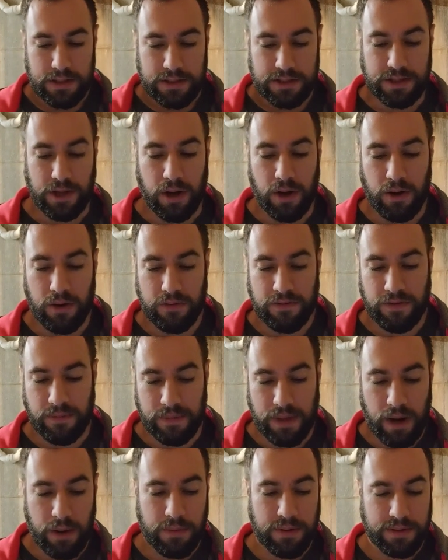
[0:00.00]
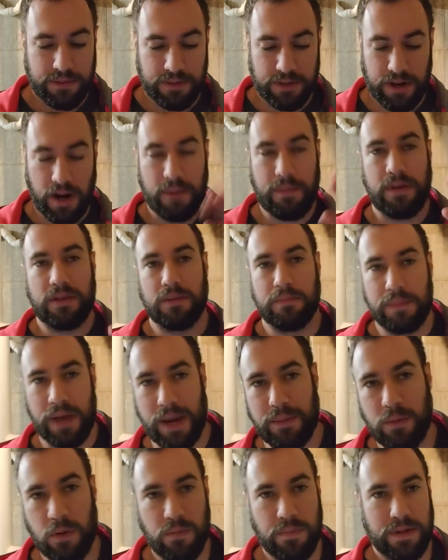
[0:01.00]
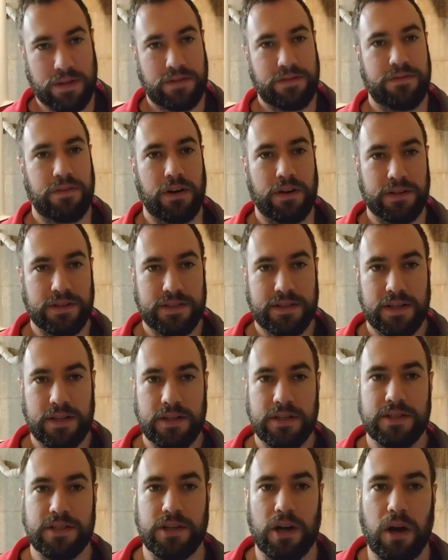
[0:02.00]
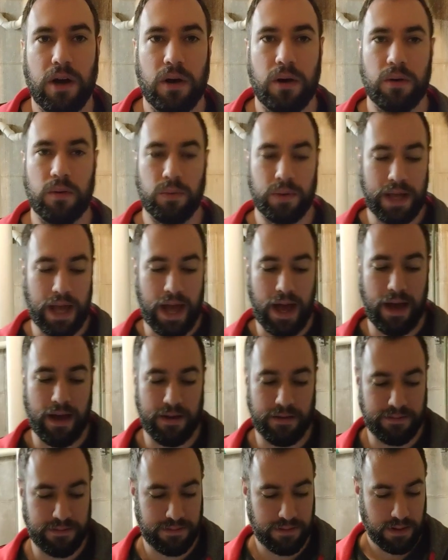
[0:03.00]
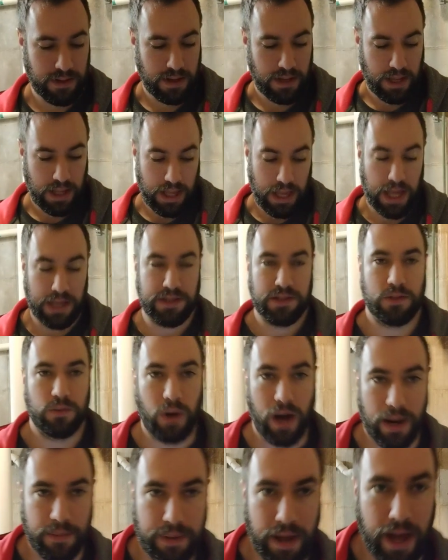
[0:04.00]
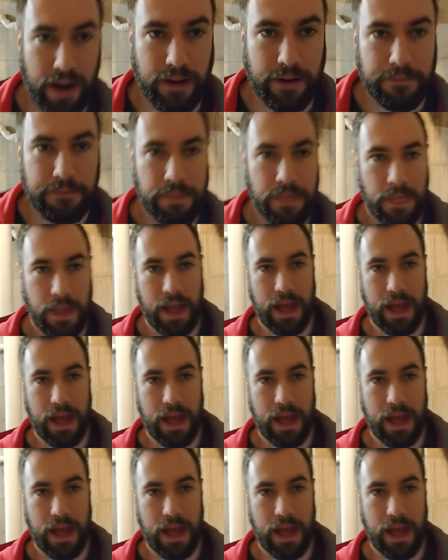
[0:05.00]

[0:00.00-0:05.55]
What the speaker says: So from there, we're talking about the main movements first. So we have a squat pattern.